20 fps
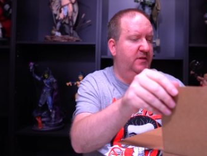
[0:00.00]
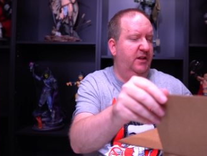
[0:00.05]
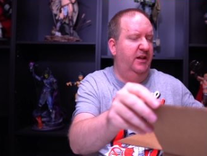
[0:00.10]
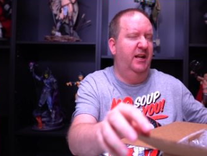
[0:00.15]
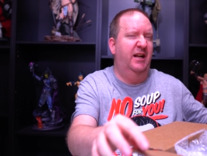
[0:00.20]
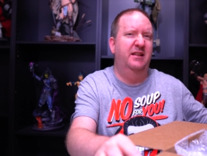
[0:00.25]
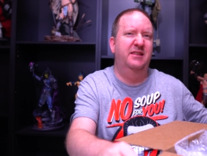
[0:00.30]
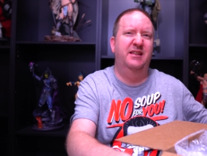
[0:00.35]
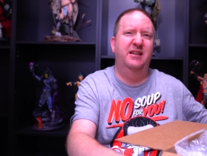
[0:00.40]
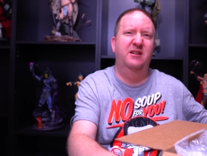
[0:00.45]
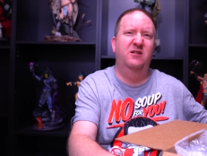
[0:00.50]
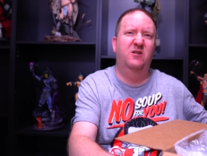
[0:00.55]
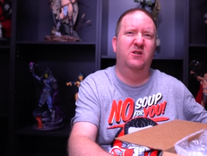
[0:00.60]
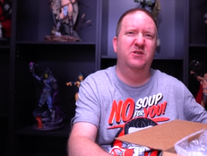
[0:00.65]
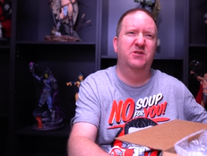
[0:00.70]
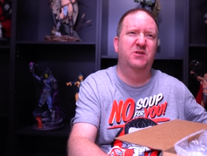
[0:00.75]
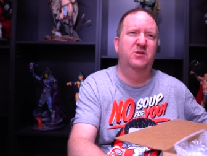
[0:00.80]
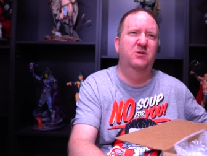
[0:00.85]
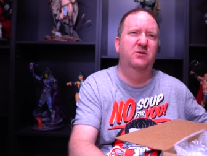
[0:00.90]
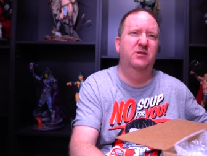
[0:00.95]
And I think
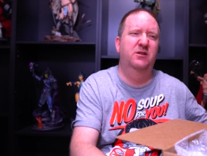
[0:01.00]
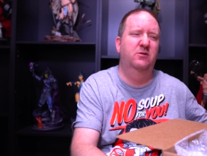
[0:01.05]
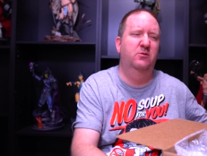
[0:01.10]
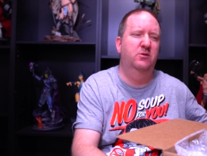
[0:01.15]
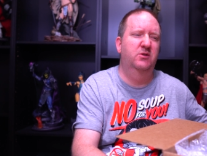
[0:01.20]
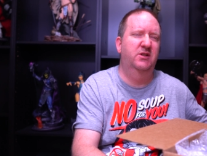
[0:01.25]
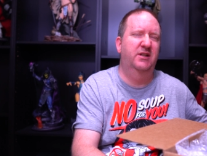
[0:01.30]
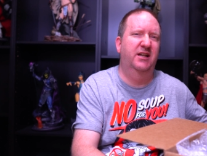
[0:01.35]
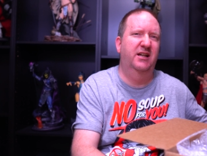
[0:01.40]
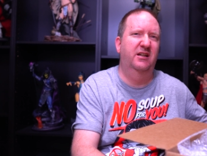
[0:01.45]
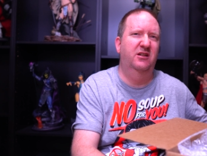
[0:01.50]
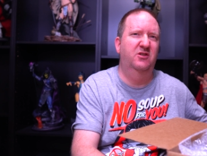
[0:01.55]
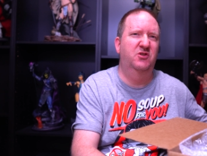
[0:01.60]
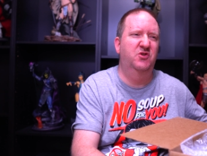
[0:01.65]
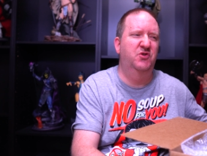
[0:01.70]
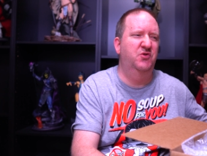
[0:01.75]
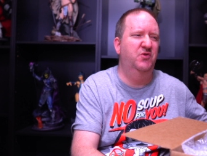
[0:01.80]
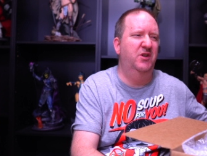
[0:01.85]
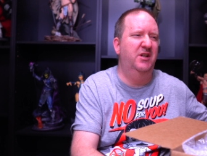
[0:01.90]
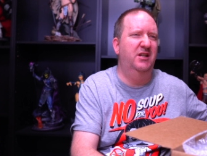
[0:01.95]
also there was like a
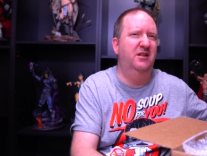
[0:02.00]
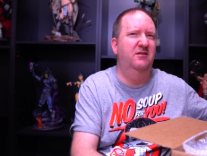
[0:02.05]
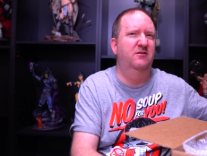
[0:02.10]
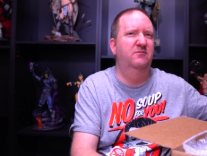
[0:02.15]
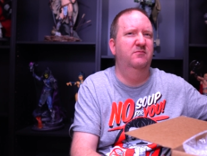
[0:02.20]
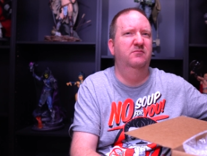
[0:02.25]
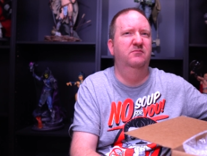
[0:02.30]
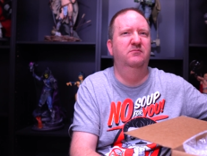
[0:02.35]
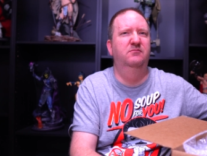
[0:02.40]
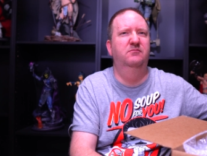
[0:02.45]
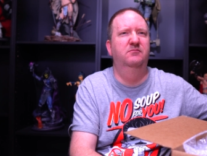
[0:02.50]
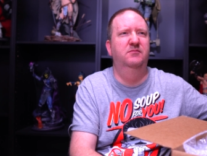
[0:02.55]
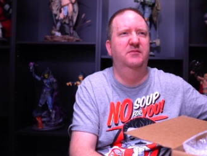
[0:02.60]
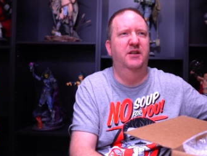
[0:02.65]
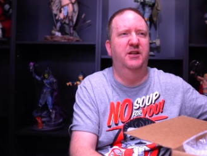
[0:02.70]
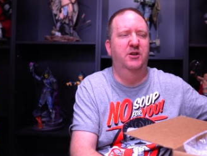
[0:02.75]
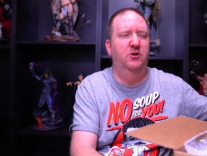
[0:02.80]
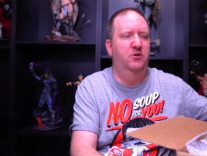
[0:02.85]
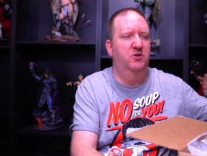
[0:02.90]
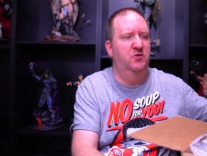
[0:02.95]
treat
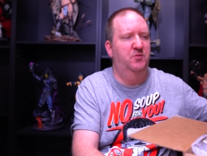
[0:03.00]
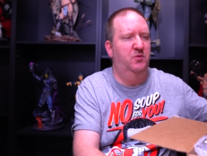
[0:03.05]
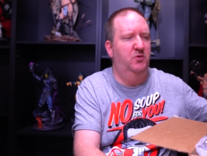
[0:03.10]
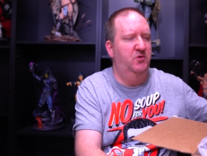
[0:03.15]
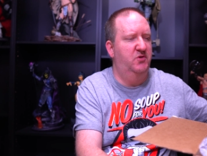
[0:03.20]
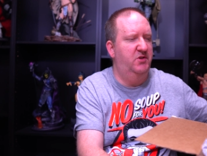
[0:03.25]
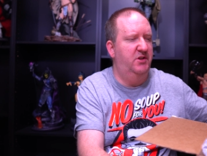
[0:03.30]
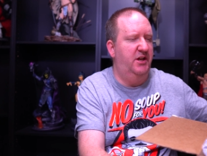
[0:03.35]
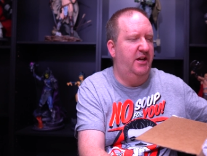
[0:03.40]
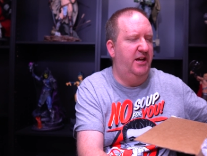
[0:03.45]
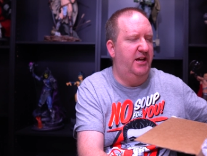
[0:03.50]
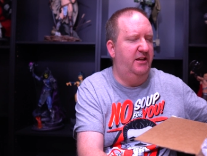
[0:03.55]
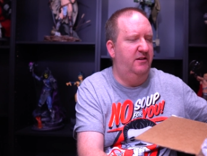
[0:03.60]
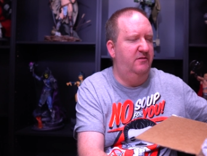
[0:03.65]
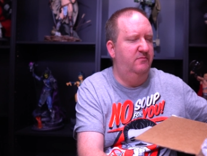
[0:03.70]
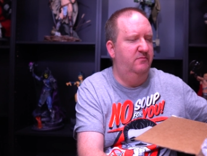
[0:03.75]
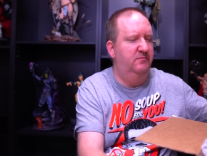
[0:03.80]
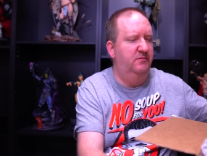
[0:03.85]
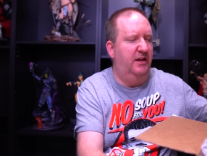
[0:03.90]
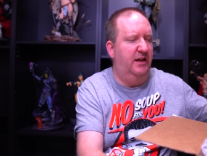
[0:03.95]
that you're supposed to add.
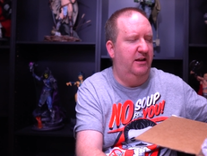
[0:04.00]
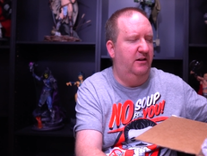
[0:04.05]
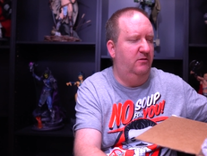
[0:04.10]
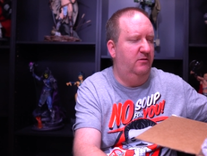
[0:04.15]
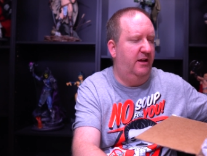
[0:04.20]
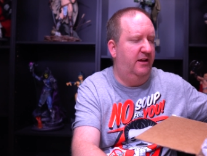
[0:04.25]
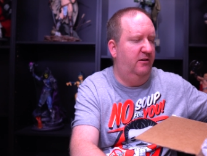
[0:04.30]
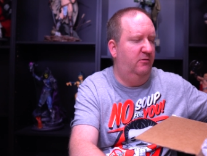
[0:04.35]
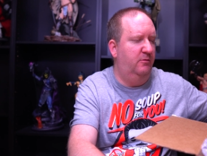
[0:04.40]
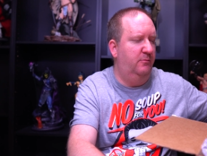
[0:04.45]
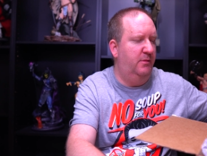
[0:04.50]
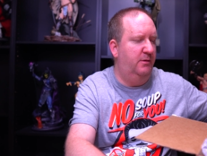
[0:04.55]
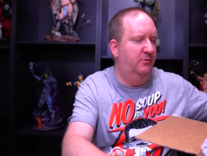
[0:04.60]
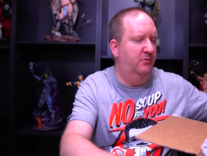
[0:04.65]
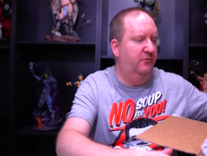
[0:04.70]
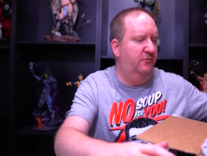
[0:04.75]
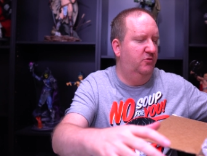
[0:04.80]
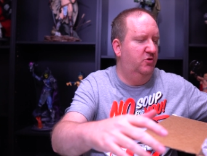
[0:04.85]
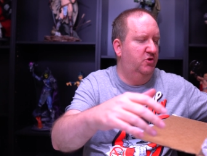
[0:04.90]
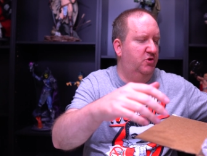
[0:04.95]
I don't, I don't remember
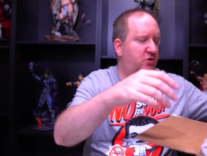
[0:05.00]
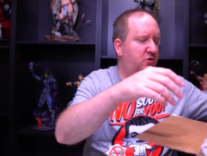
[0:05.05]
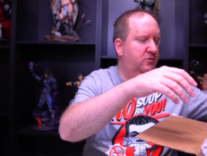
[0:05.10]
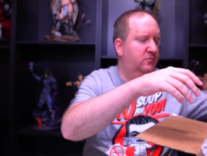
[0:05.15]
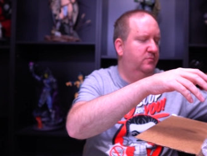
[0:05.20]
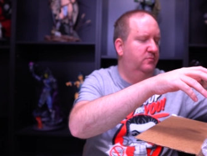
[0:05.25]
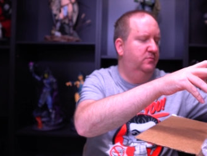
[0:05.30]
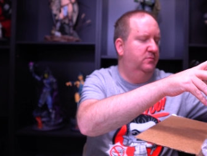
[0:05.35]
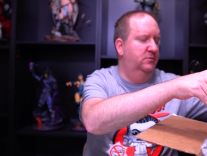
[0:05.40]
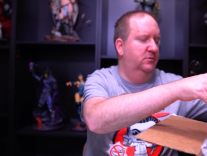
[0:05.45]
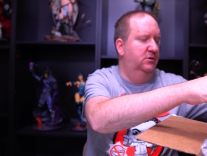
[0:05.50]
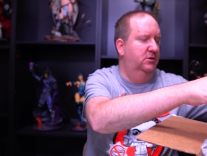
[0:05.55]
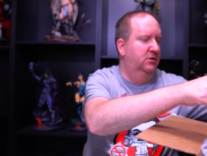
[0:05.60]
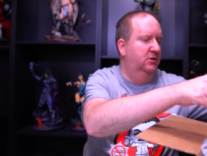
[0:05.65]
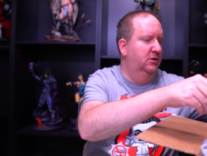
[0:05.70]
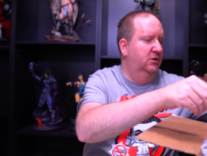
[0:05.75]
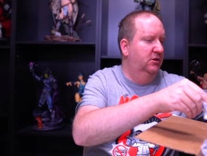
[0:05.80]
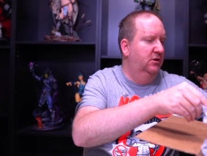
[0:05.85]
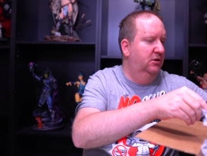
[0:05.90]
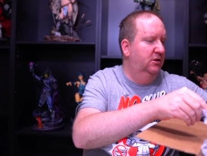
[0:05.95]
for
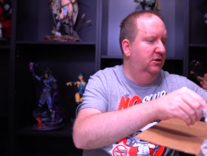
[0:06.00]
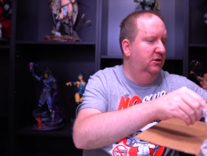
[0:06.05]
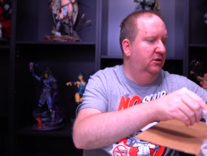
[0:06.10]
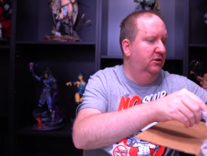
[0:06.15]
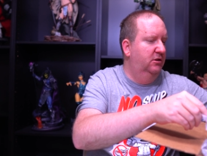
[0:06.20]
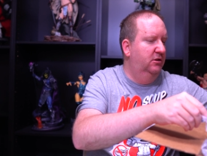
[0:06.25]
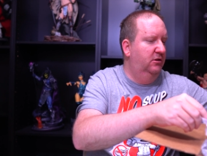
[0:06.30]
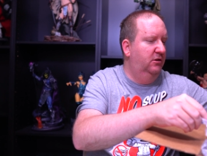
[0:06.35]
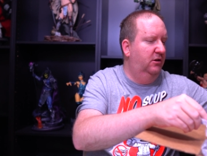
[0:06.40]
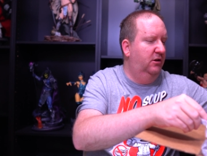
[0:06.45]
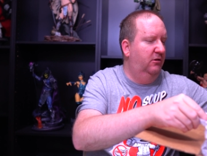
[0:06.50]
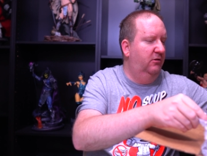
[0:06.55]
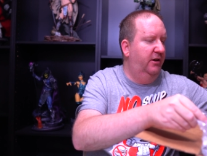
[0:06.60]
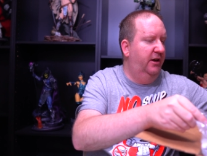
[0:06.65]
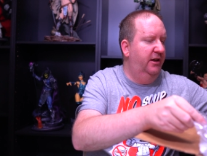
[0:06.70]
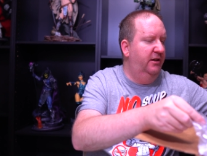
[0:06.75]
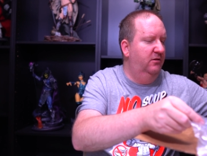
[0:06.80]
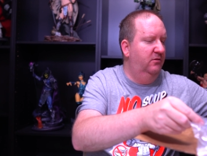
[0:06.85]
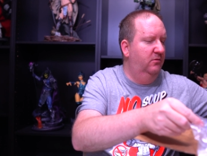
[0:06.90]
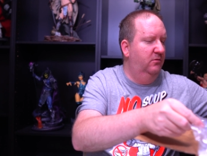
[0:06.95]
sure. All
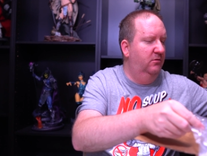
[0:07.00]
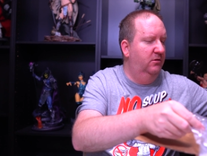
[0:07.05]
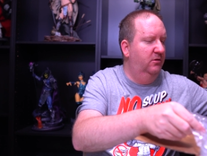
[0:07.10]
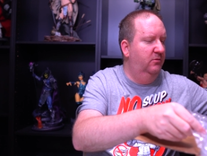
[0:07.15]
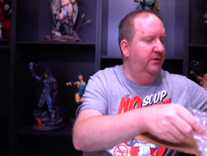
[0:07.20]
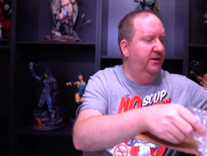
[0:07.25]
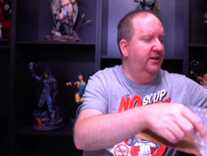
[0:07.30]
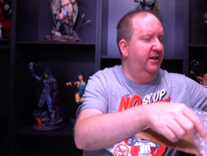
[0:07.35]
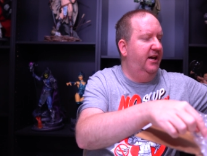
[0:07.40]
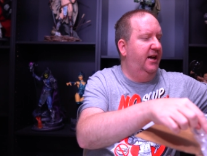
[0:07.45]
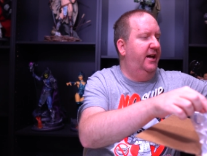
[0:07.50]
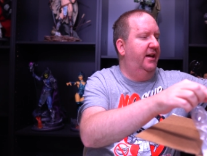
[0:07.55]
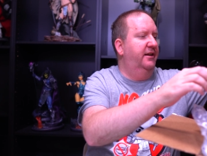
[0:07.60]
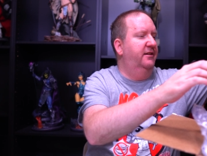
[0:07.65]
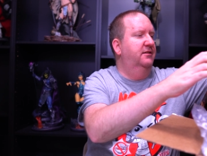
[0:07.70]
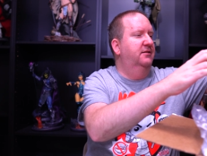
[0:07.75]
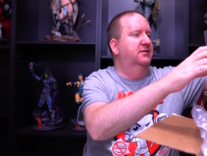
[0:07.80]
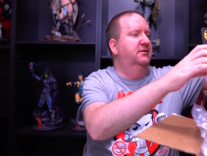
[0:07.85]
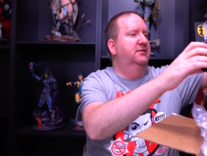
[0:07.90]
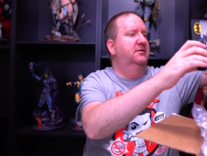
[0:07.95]
right, what do we
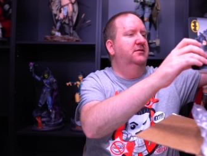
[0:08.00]
got?